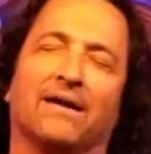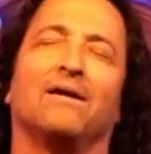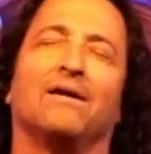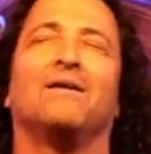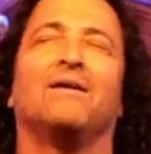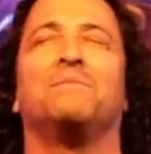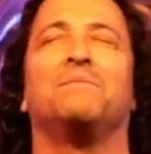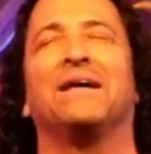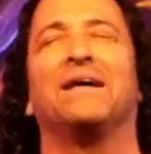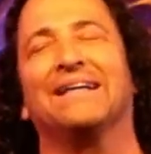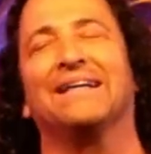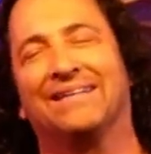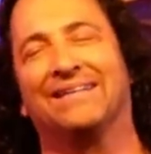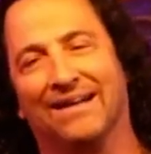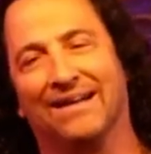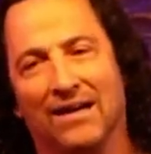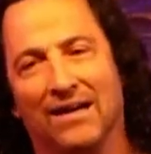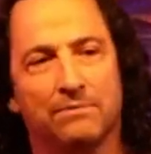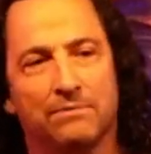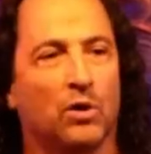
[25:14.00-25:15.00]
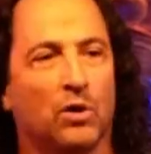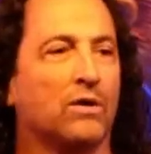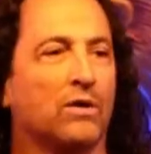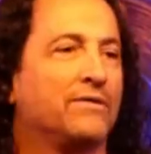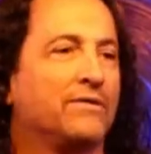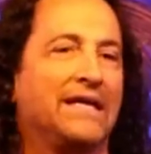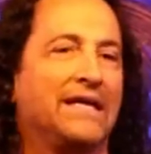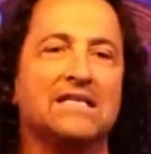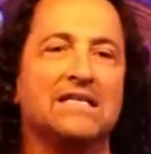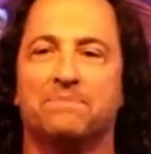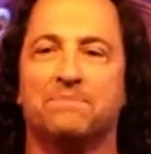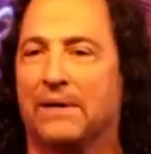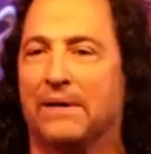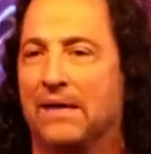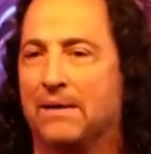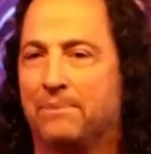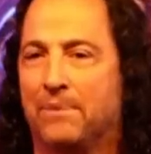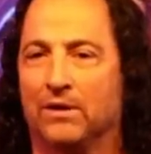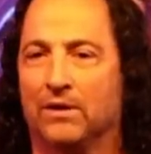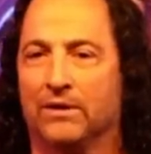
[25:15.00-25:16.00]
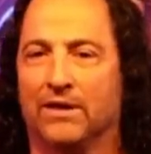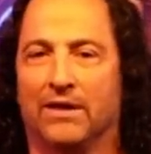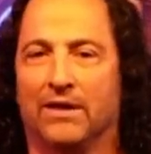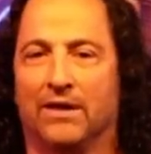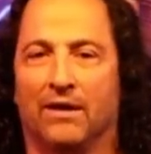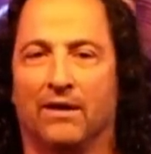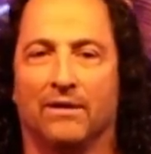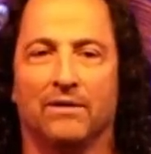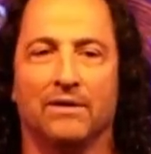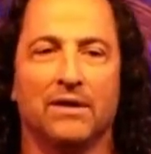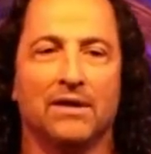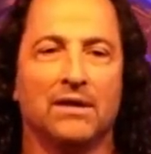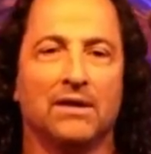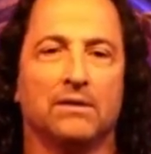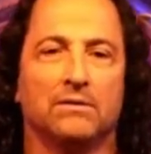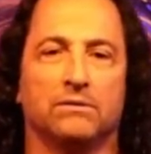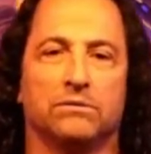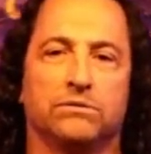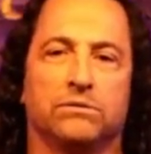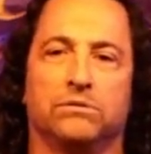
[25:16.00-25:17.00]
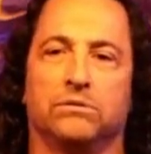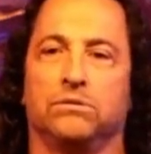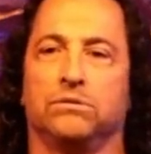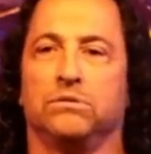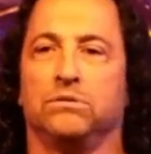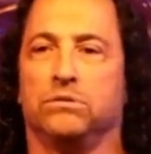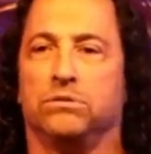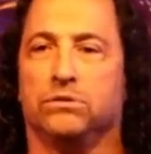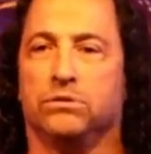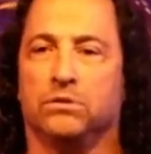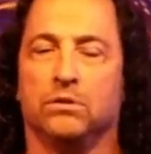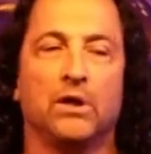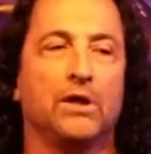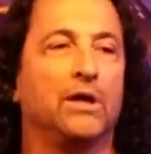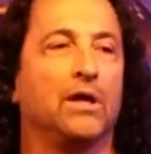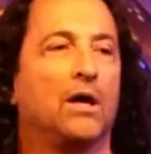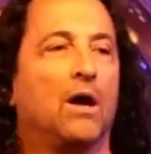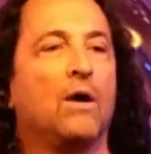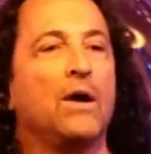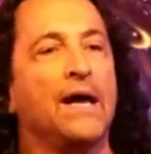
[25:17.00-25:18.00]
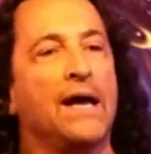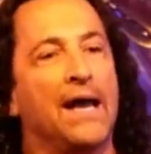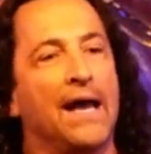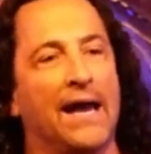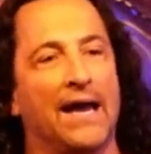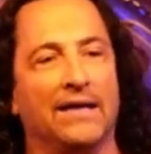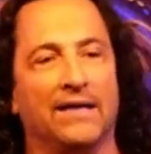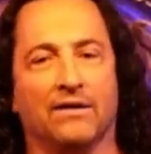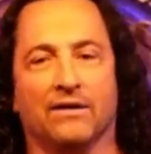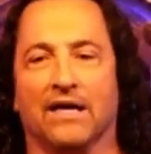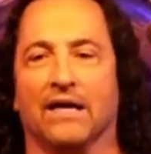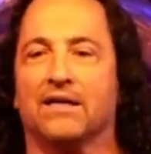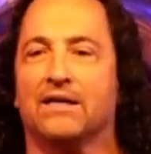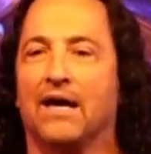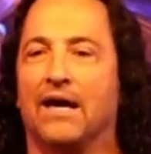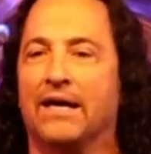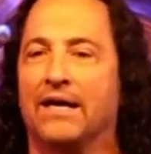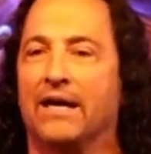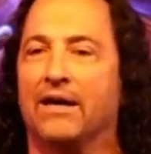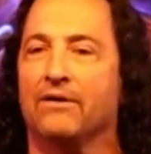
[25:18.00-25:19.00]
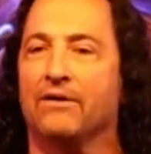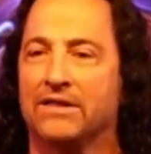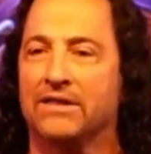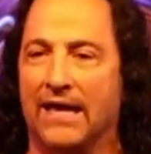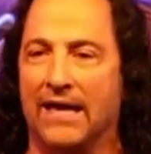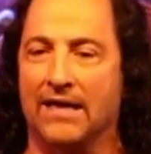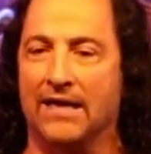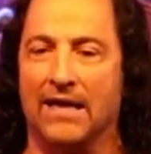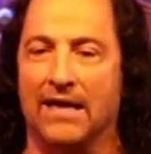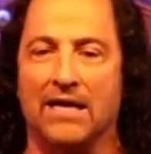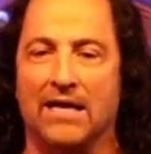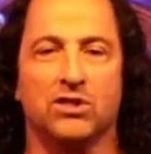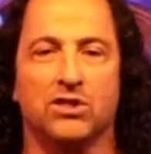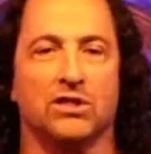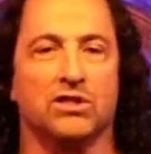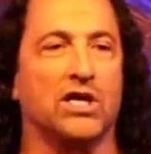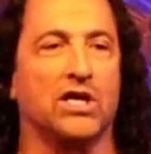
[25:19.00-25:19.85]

oh my God, more of these people, you know. You know, and he'll get kind of irritated at you and